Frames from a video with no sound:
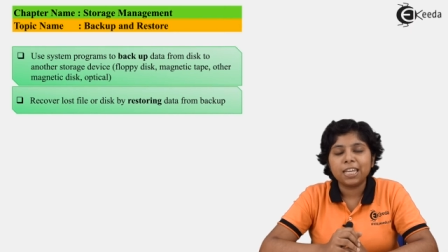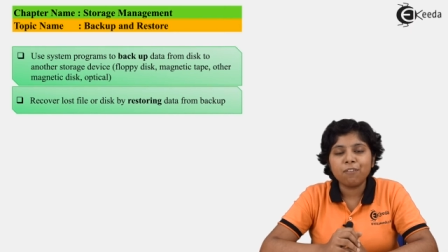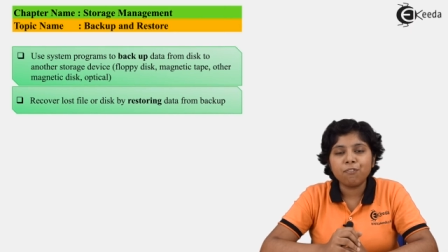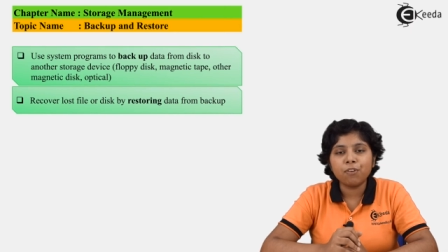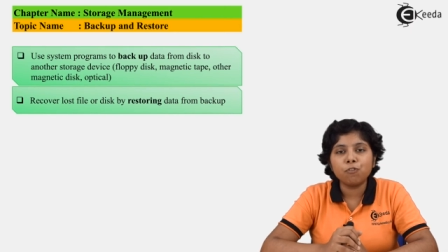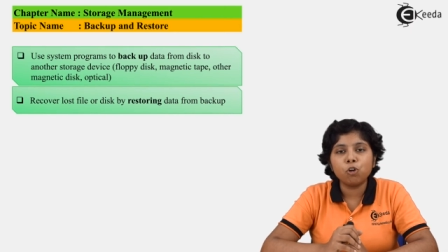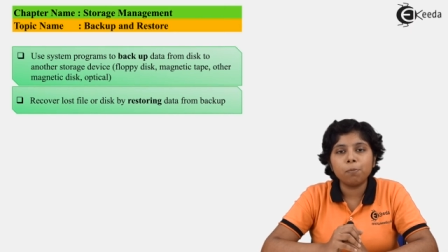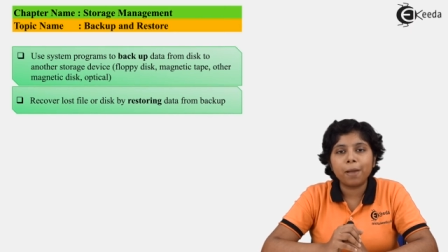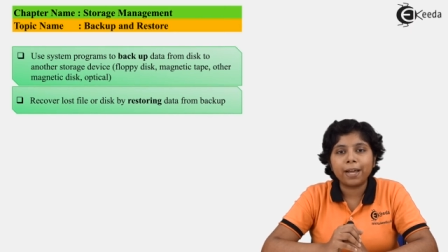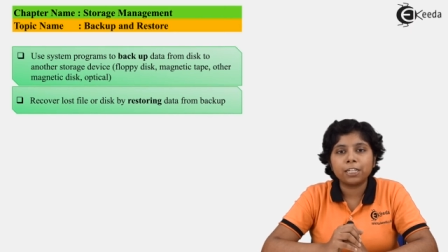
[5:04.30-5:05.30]
If a
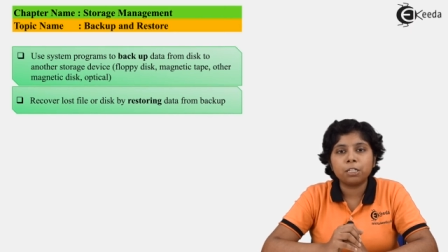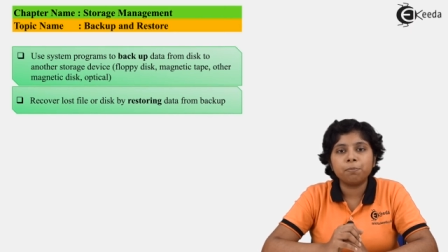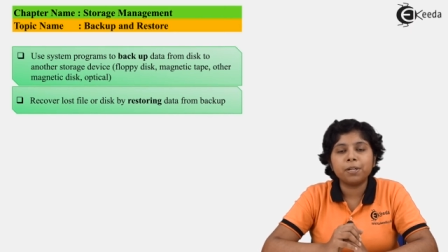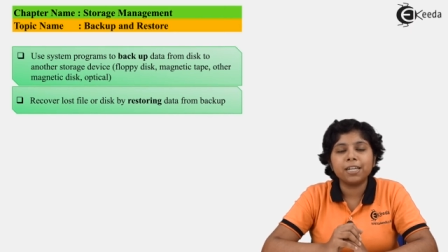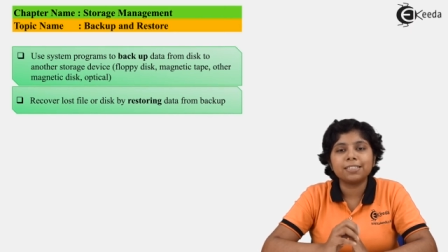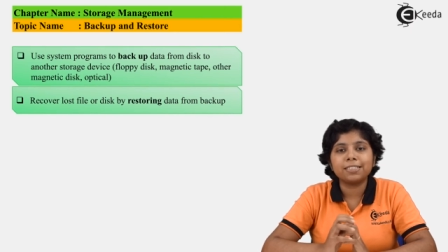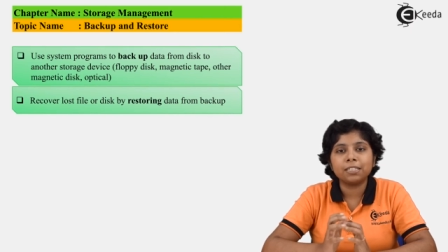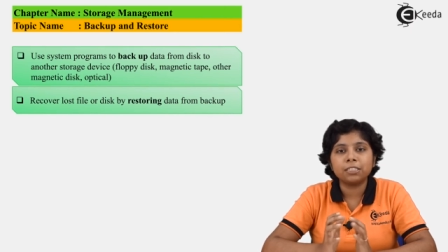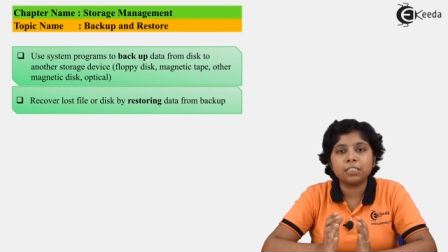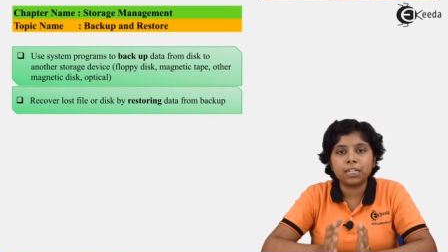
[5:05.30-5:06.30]
full backup is
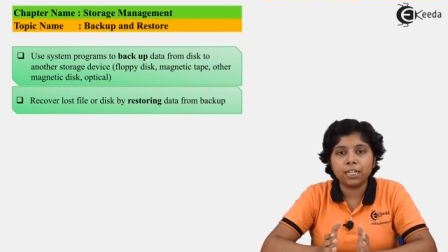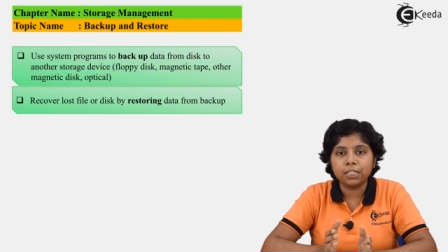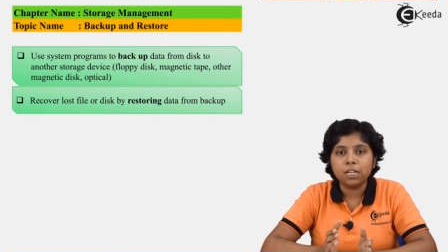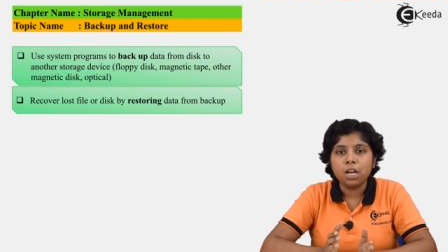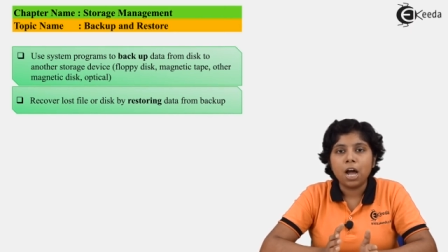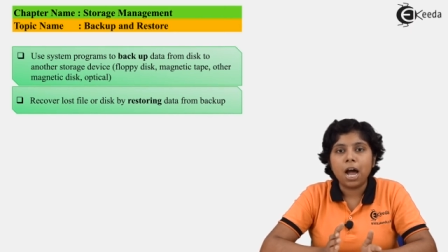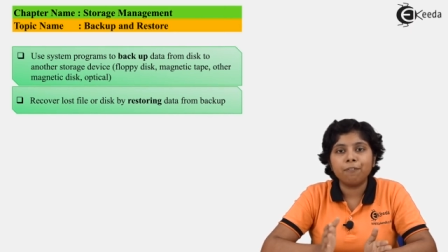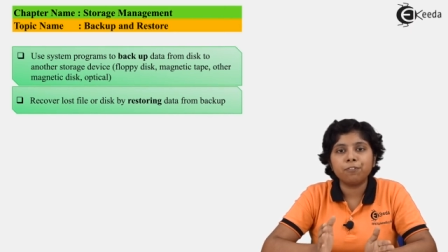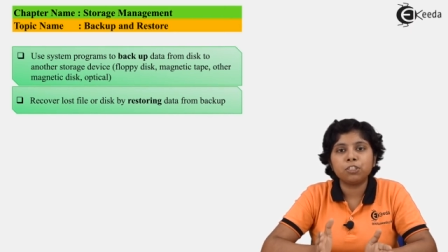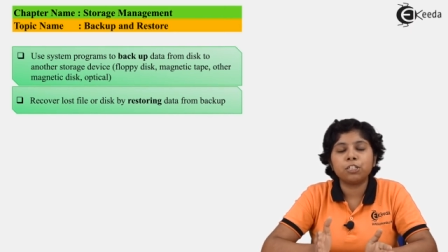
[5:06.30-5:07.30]
then done
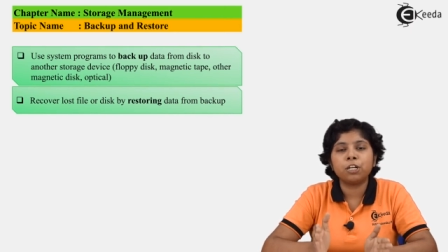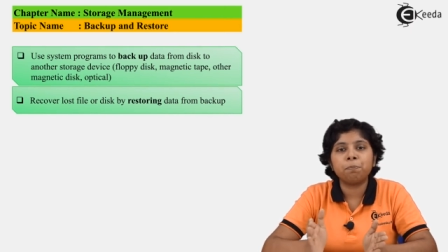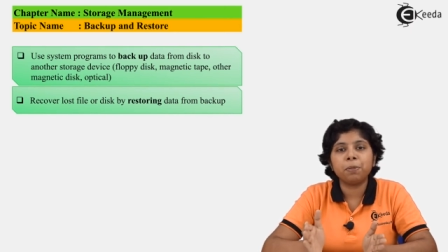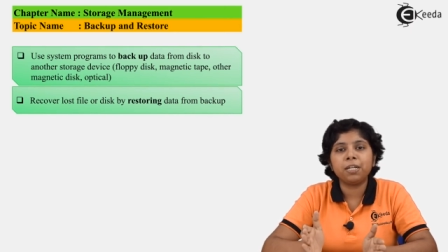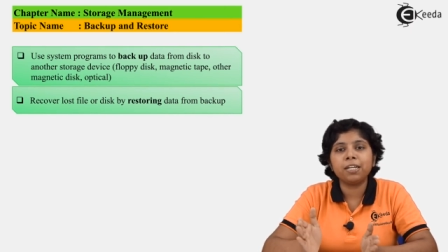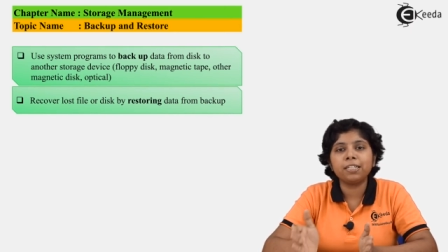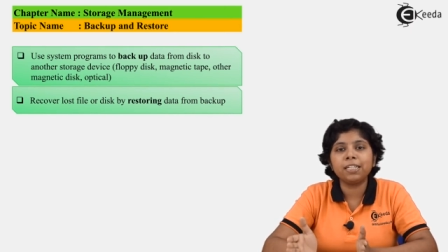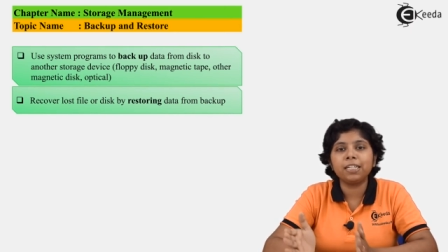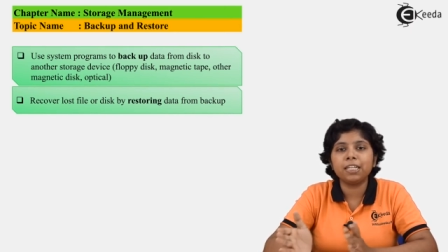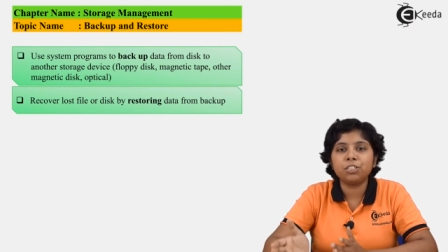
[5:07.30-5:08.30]
after a
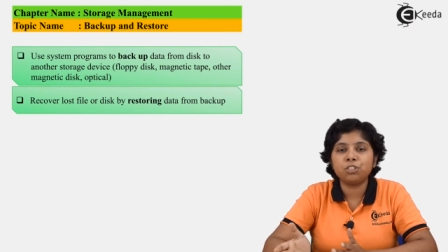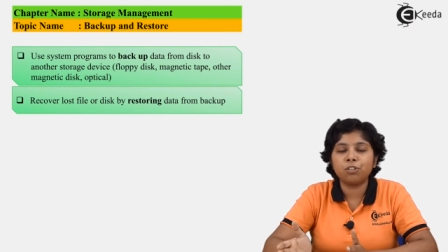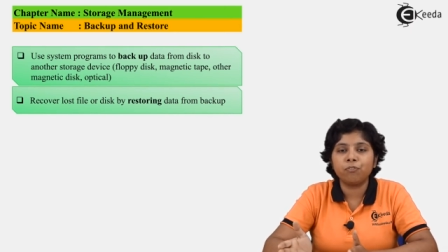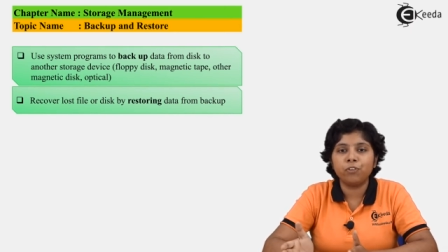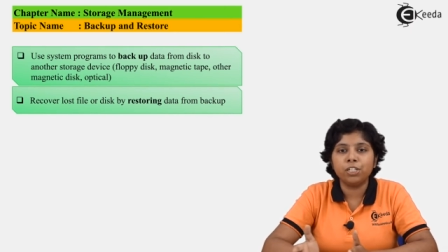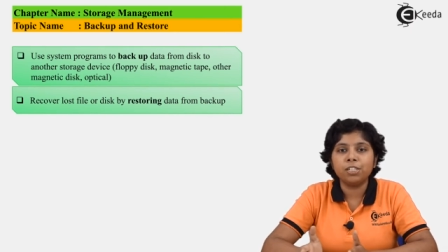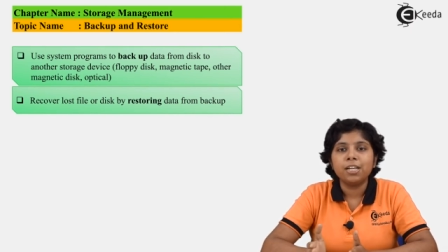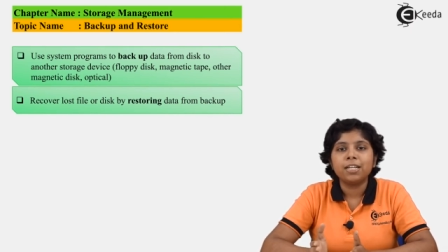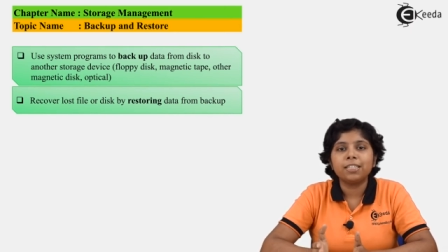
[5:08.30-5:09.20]
periodic interval,